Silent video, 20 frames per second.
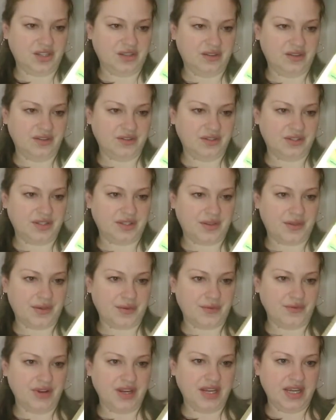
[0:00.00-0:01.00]
and there's
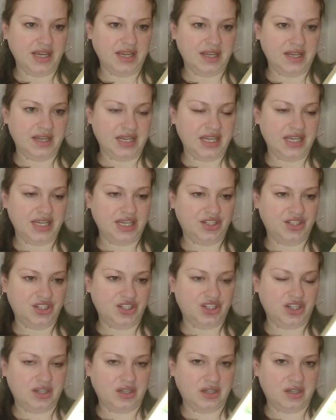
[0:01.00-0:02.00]
three in
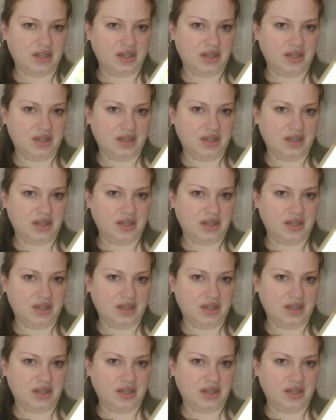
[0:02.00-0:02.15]
each